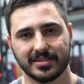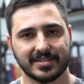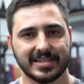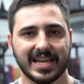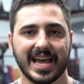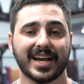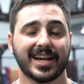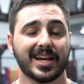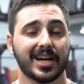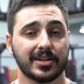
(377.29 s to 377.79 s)

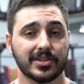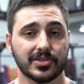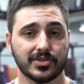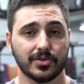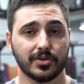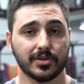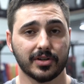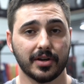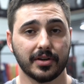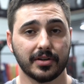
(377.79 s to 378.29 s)

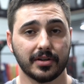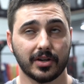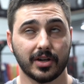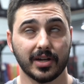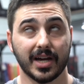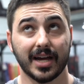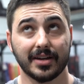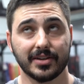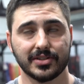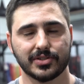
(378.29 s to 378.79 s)

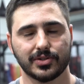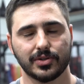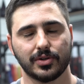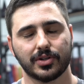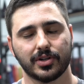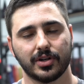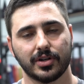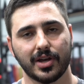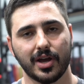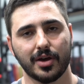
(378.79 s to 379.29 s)

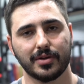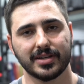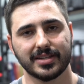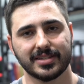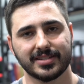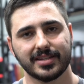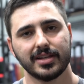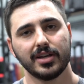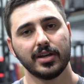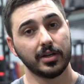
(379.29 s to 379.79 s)

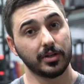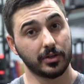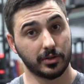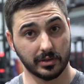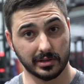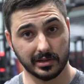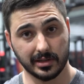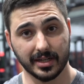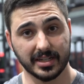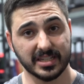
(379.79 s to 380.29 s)
Zach_Congonis.
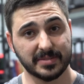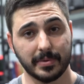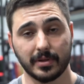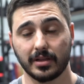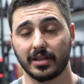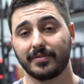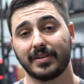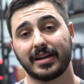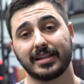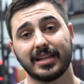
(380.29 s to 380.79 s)
Good luck
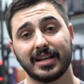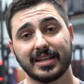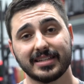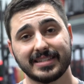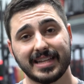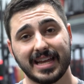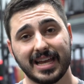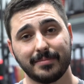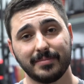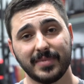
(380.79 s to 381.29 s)
spelling that last
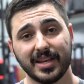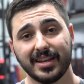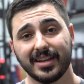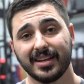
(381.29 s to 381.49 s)
name.